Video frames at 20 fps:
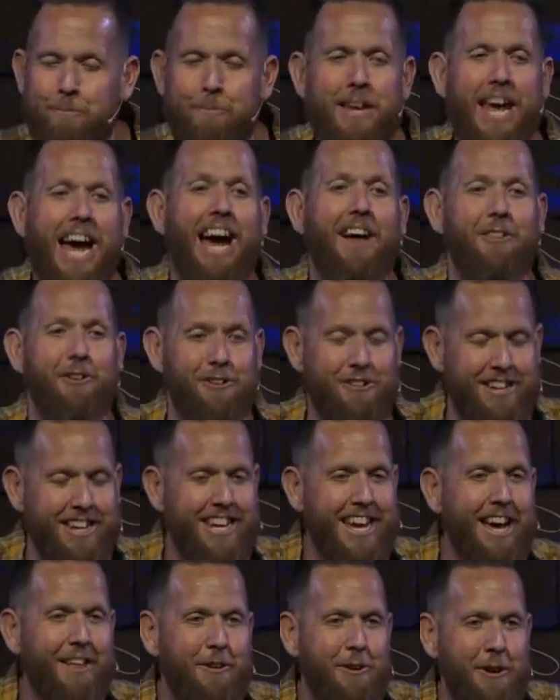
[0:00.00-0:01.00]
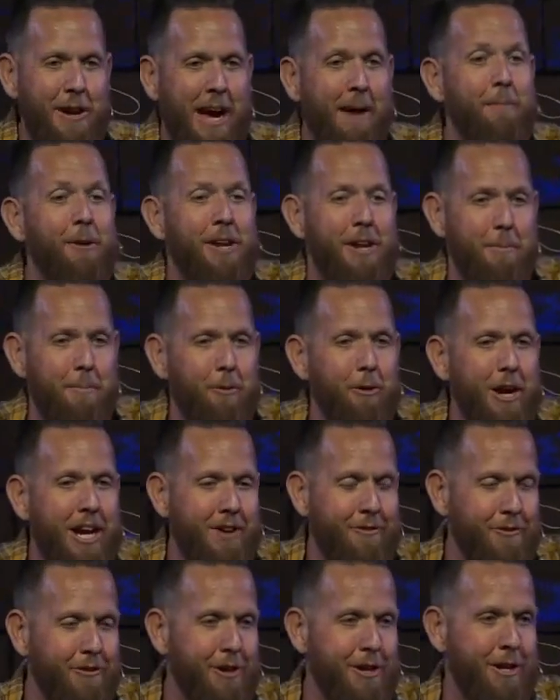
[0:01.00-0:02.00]
gather together and I'm going to pray
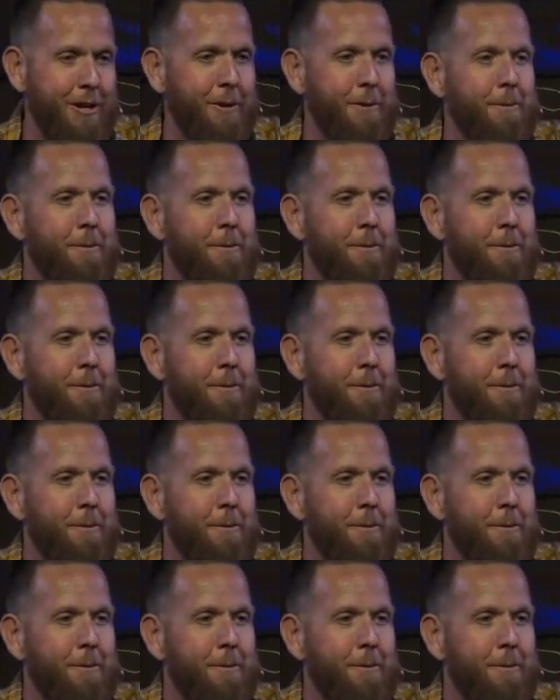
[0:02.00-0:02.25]
for you.